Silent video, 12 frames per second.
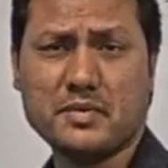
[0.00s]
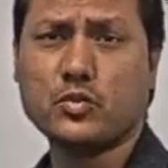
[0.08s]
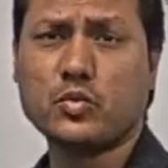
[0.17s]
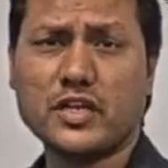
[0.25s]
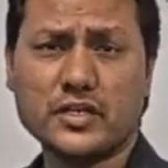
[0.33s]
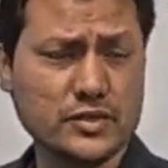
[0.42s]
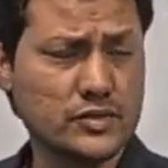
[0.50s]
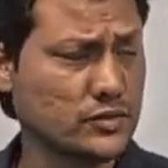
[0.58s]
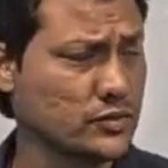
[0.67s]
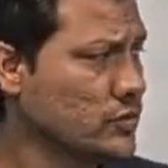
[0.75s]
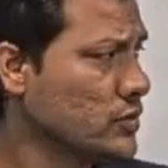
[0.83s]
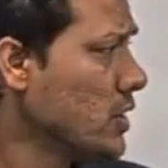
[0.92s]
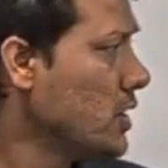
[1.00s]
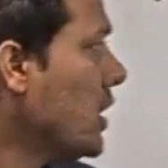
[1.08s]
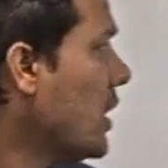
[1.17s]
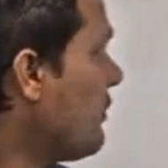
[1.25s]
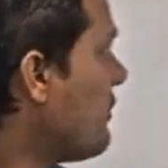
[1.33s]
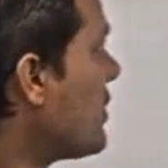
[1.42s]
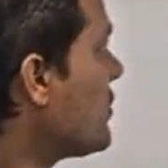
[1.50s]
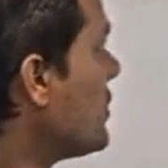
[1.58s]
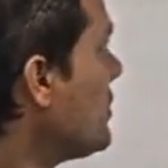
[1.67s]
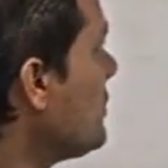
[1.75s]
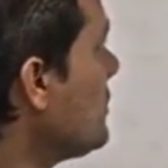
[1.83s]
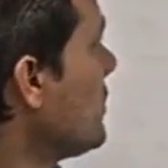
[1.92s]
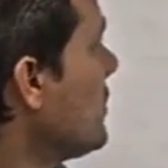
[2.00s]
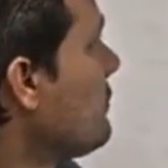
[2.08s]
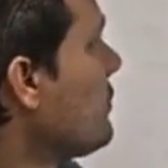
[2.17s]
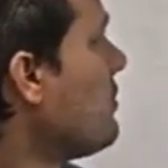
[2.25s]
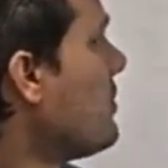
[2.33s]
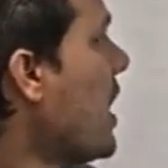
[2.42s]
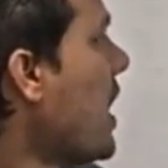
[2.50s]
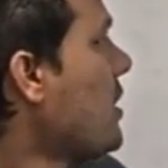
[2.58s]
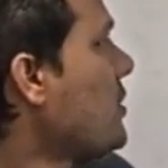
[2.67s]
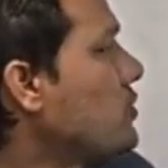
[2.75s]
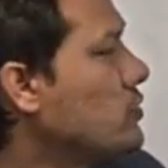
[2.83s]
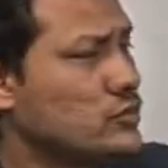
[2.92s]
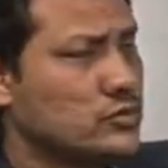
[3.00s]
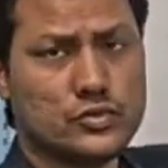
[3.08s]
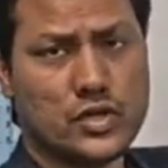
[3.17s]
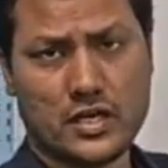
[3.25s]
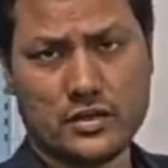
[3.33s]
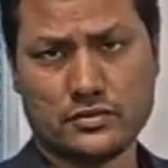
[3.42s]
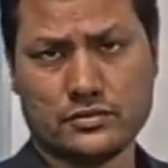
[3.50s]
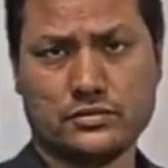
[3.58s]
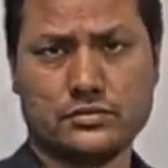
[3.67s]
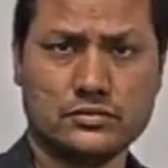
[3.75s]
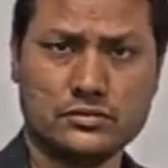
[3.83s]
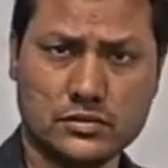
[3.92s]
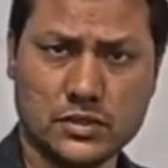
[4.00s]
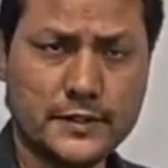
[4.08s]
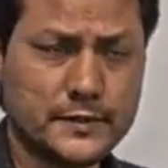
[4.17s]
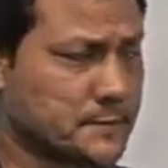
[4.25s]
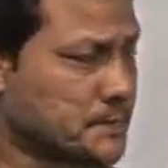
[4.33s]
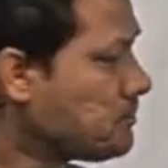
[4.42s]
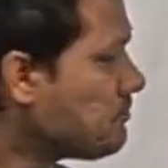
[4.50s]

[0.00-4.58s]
be equivalent to a function from R2 to R2, right.